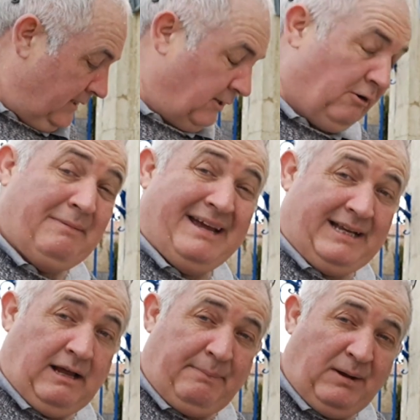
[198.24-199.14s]
So I
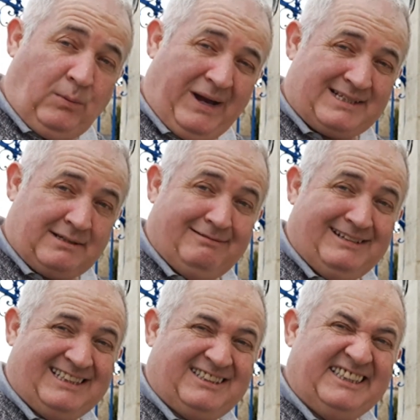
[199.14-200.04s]
made it a bit wetter
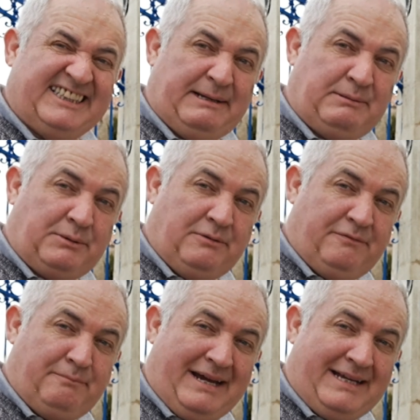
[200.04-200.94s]
and that doesn't seem to
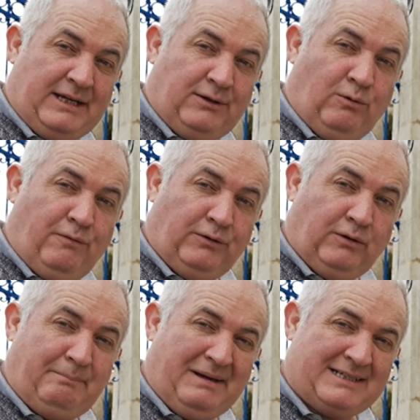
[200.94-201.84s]
have made it an awful
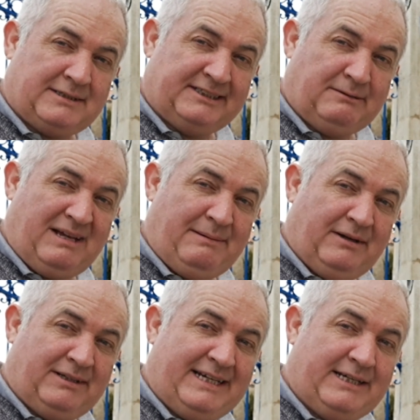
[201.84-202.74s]
lot better. So
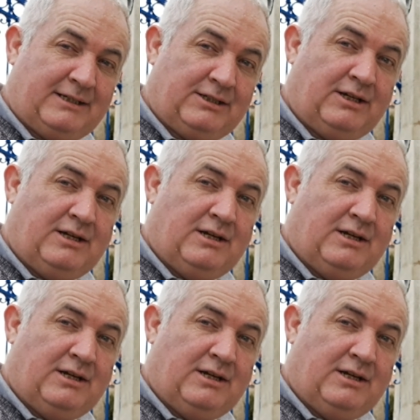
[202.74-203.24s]
maybe I need a